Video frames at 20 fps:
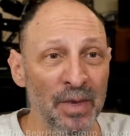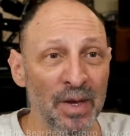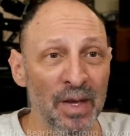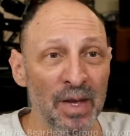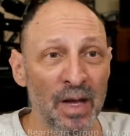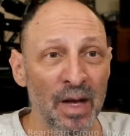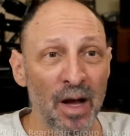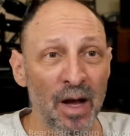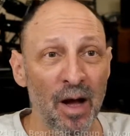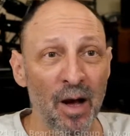
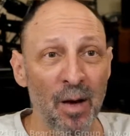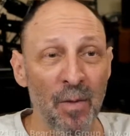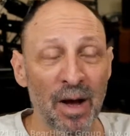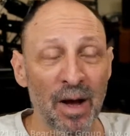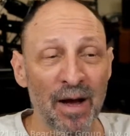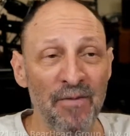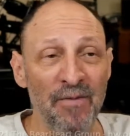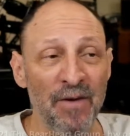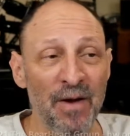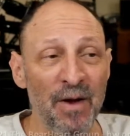I
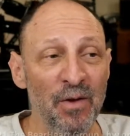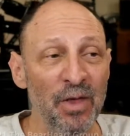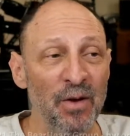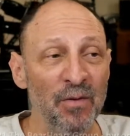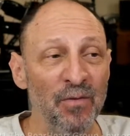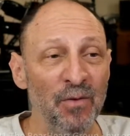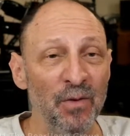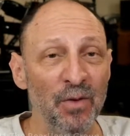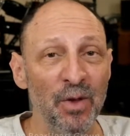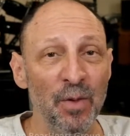found that
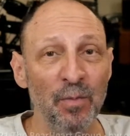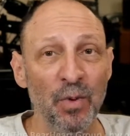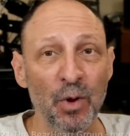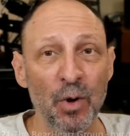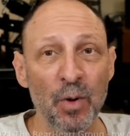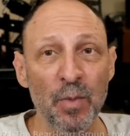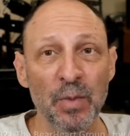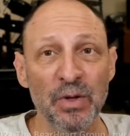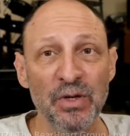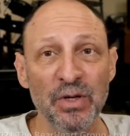for the
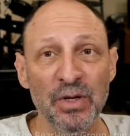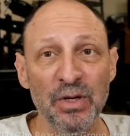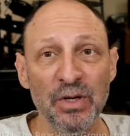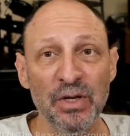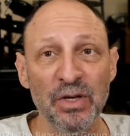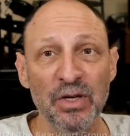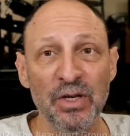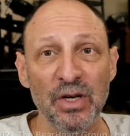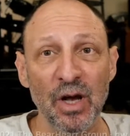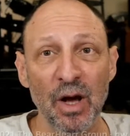
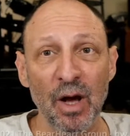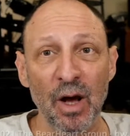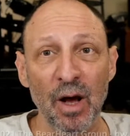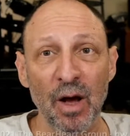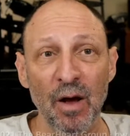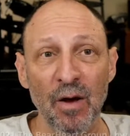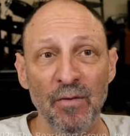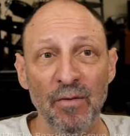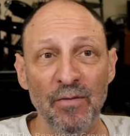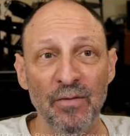purposes
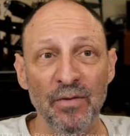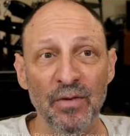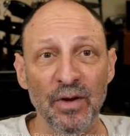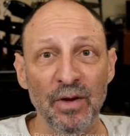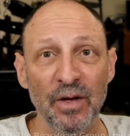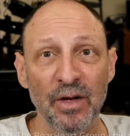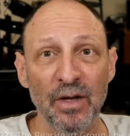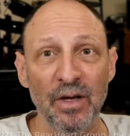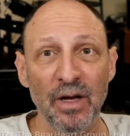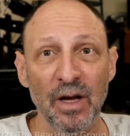of,
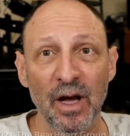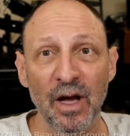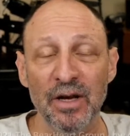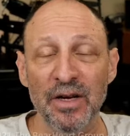for